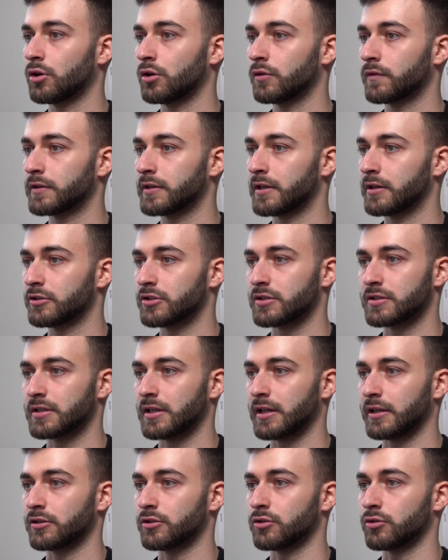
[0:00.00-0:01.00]
there, just
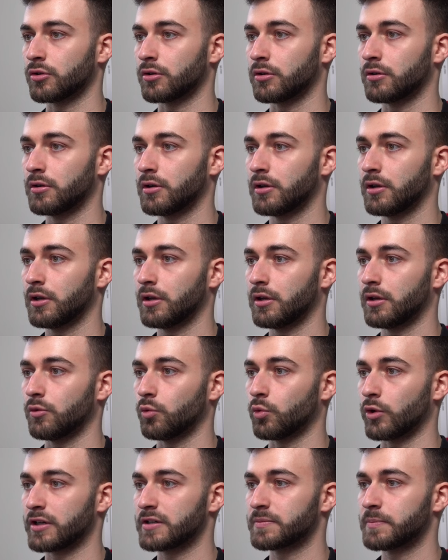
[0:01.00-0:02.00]
select your
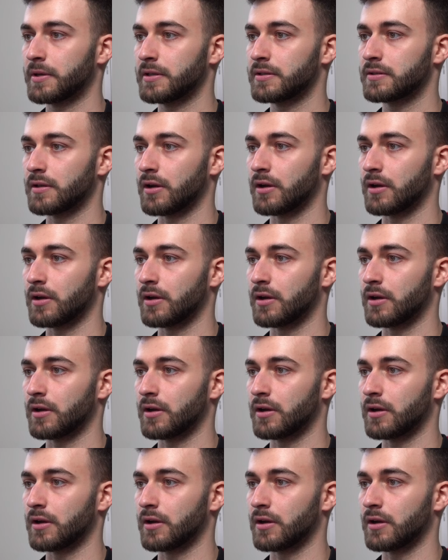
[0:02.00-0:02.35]
workspace. I'll be